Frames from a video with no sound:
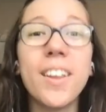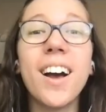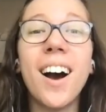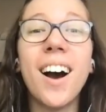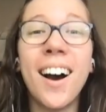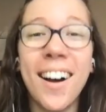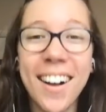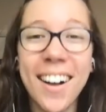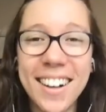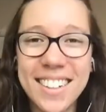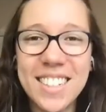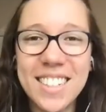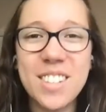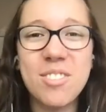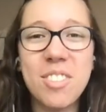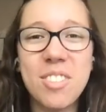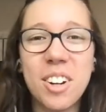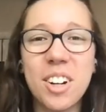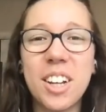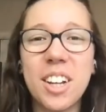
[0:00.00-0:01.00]
Hut.
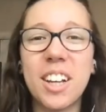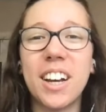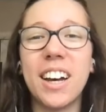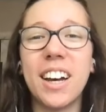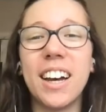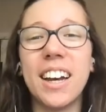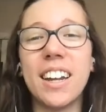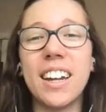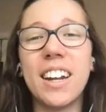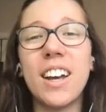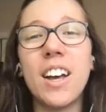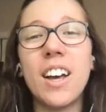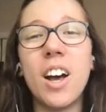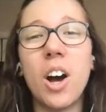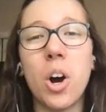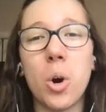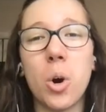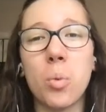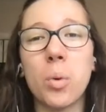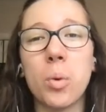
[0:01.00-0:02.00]
Very good.
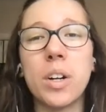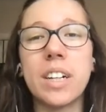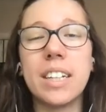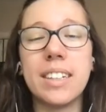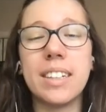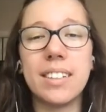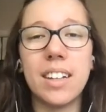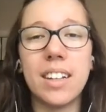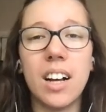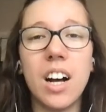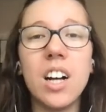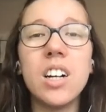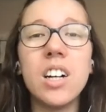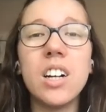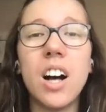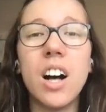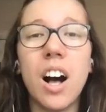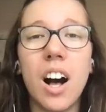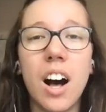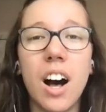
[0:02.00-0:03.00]
Our word is t.
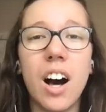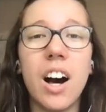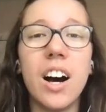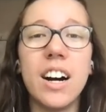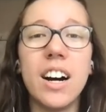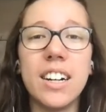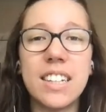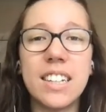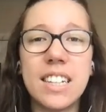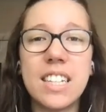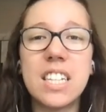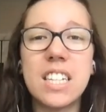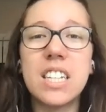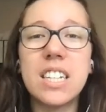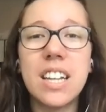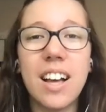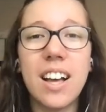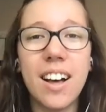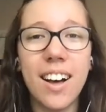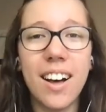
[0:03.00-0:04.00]

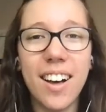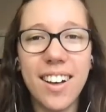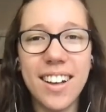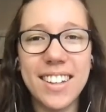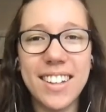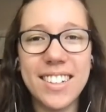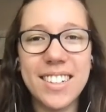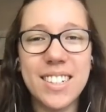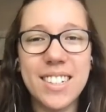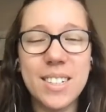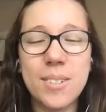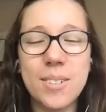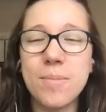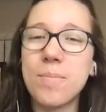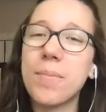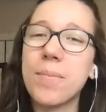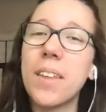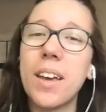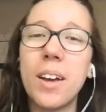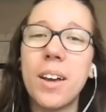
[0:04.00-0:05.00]
Hut.
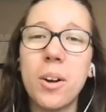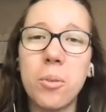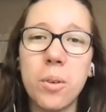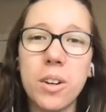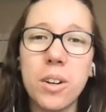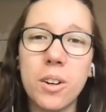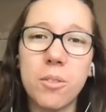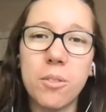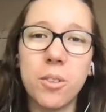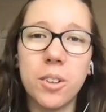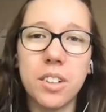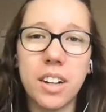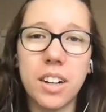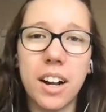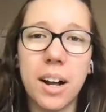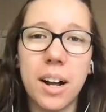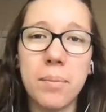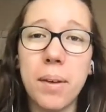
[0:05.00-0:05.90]
Wonderful job.